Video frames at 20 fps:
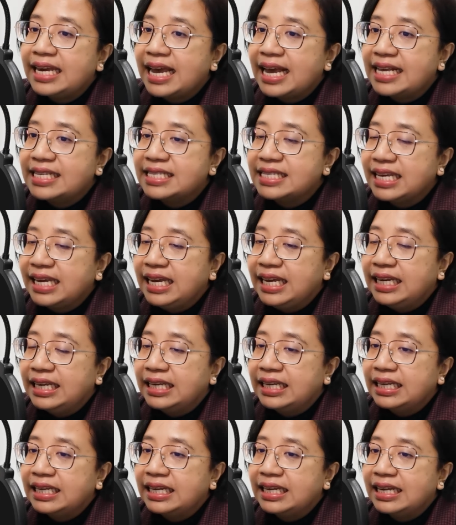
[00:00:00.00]
as
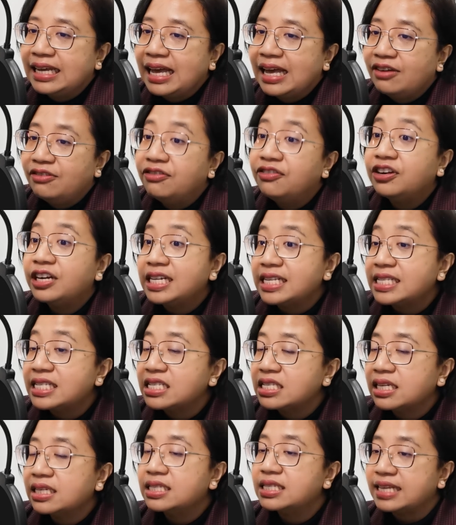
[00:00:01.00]
in
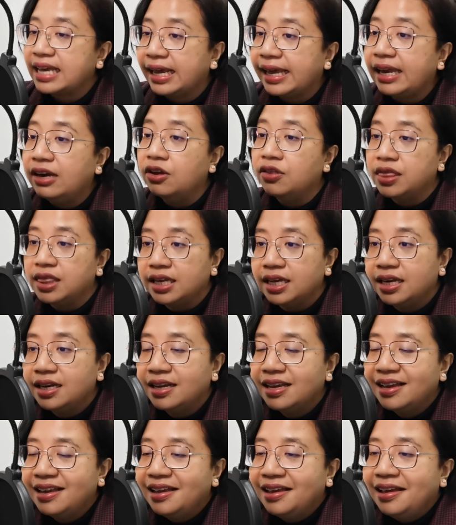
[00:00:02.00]
first, second, or third.
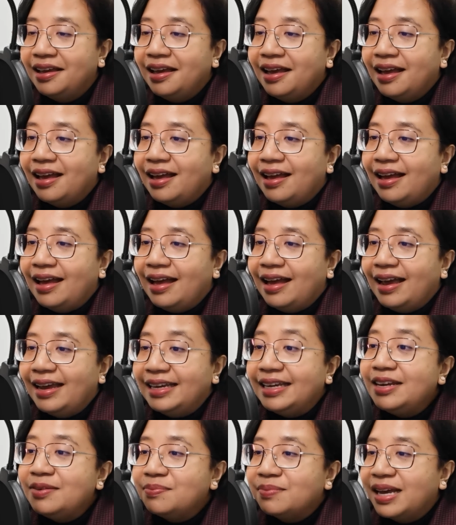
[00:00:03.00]
I
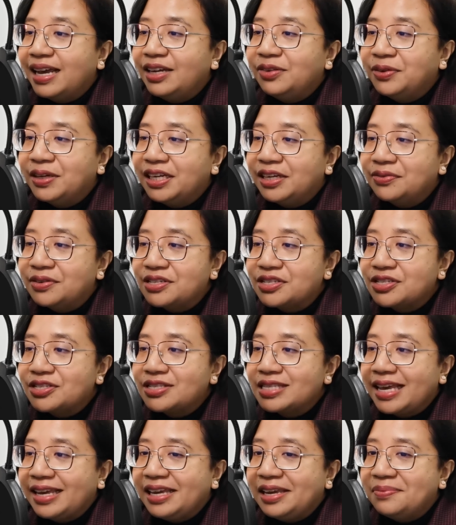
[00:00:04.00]
did mine when I was
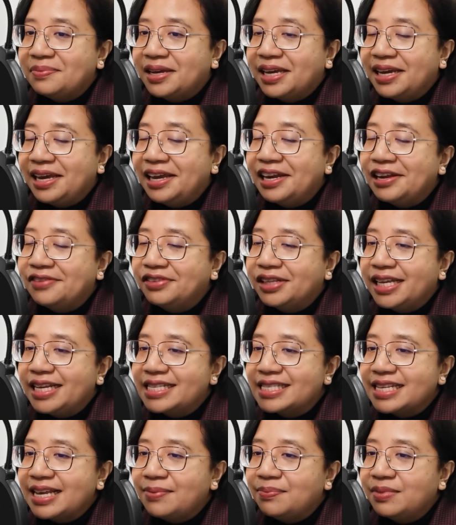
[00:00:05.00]
taking my N-level
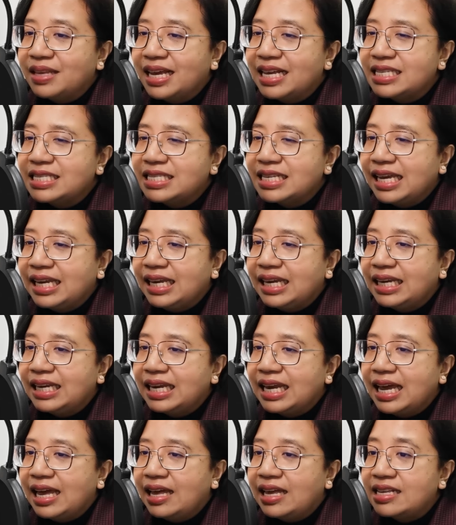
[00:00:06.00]
exam. I said it
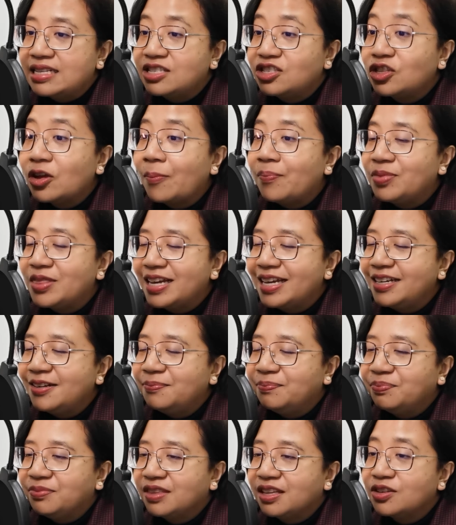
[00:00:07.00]
as top third.
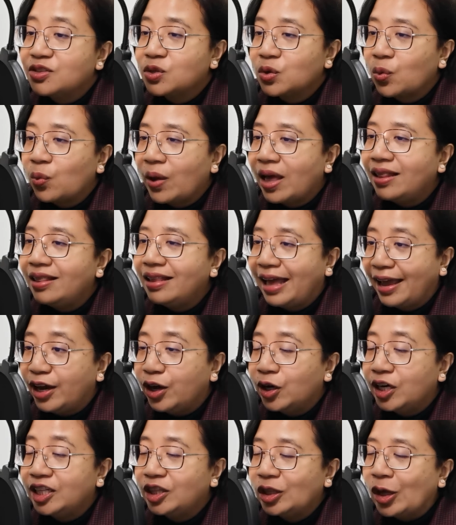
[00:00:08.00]
So I
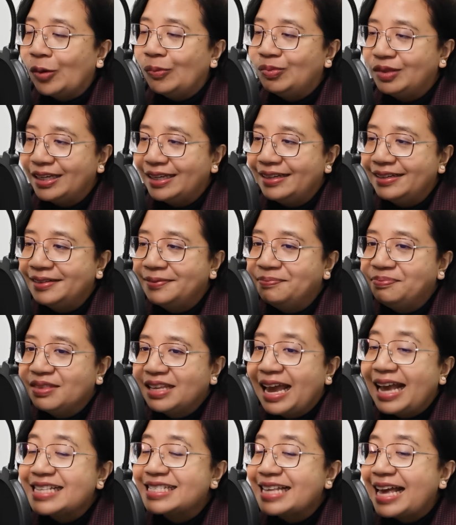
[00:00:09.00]
got a top third.
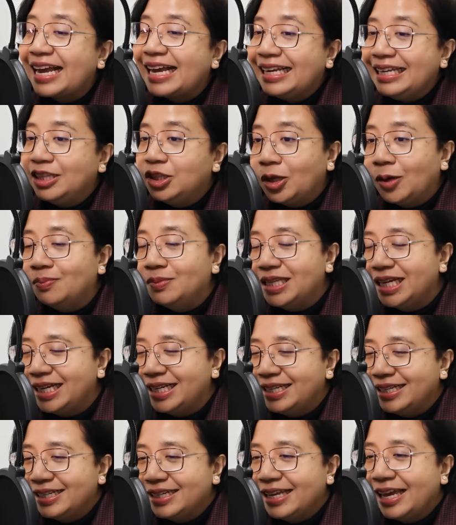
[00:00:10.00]
Exactly top
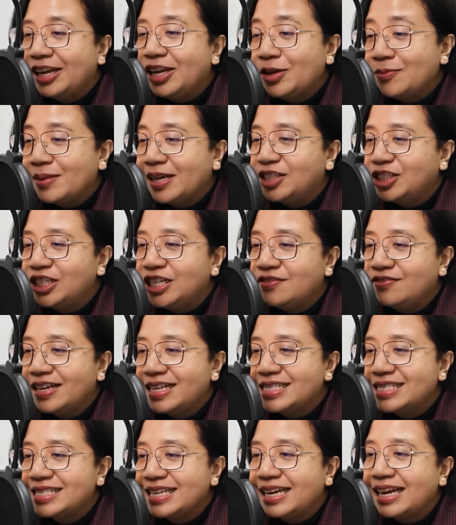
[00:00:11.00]
10. Can you imagine if
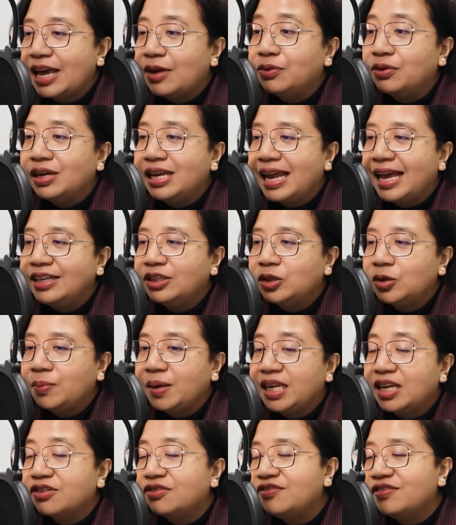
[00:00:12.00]
I said I would like to
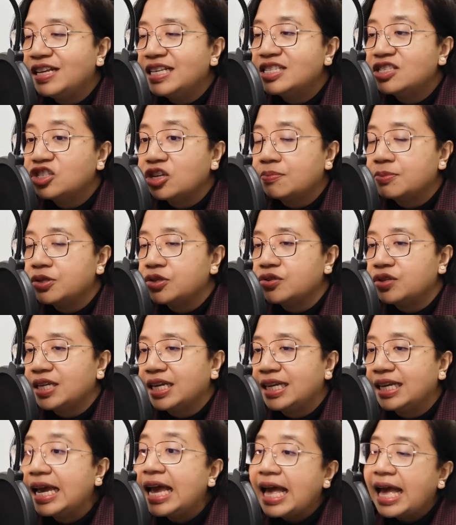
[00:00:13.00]
be the first top
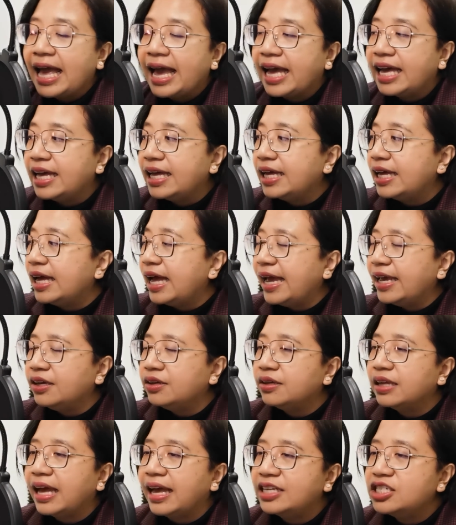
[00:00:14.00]
student? I
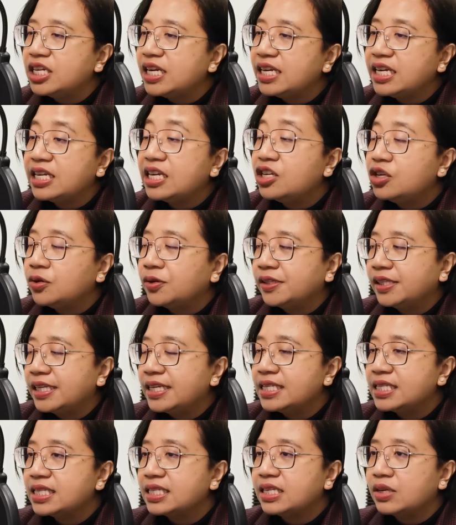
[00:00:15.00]
actually didn't
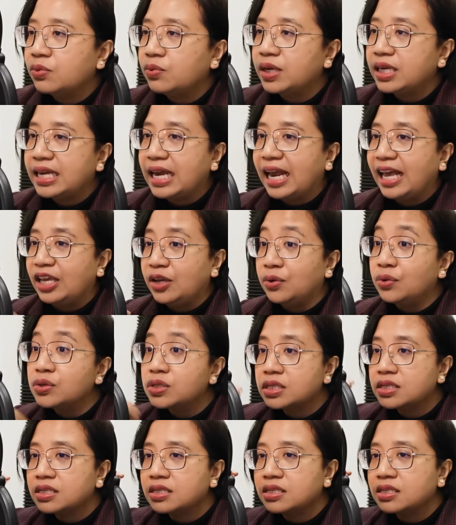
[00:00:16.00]
notice the word that I
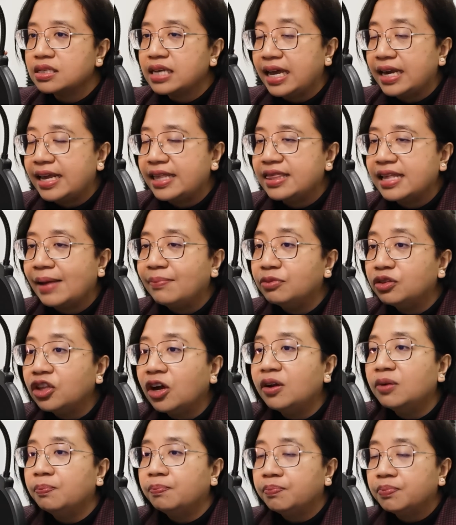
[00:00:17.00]
used at that time,
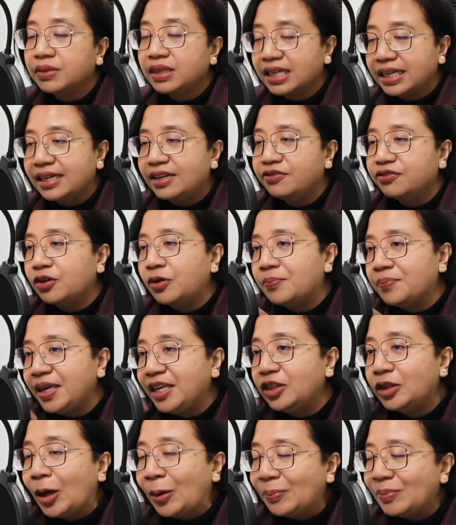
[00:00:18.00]
top third. For
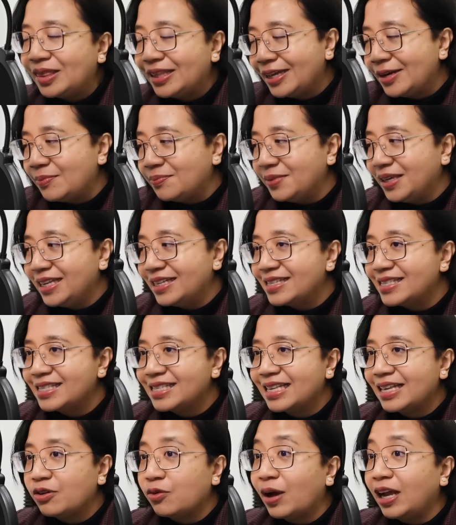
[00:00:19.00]
me, top third
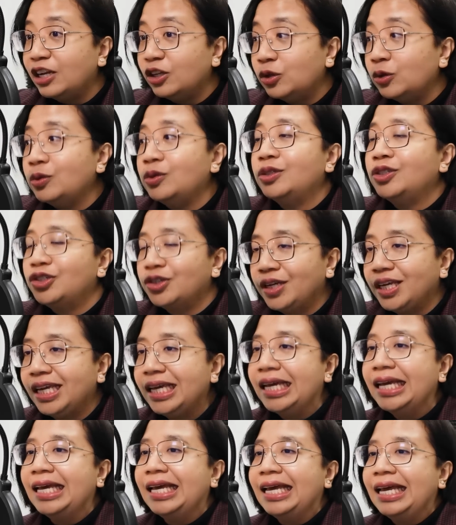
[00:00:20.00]
means 1, 2,
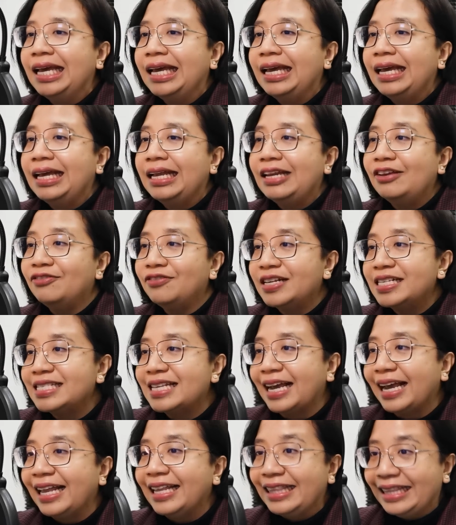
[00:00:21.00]
3. The first,
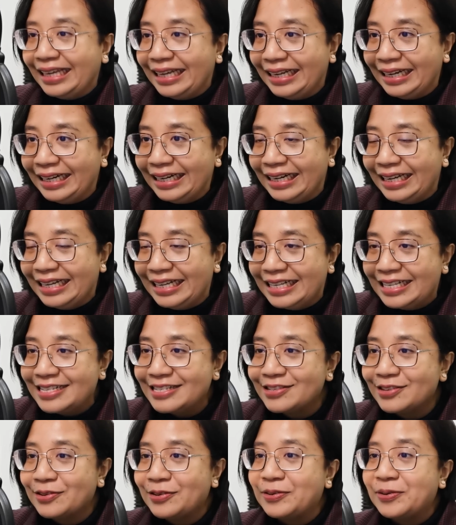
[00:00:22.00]
second, third.
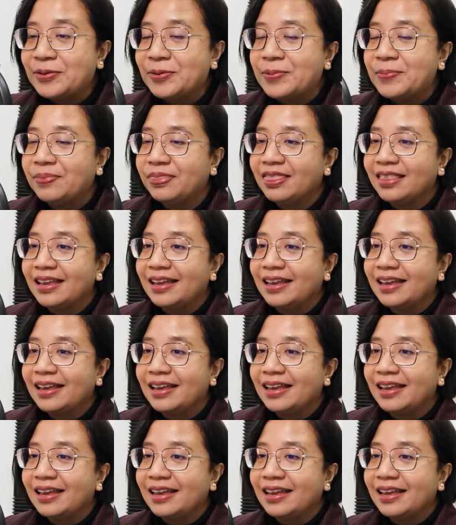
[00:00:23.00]
So,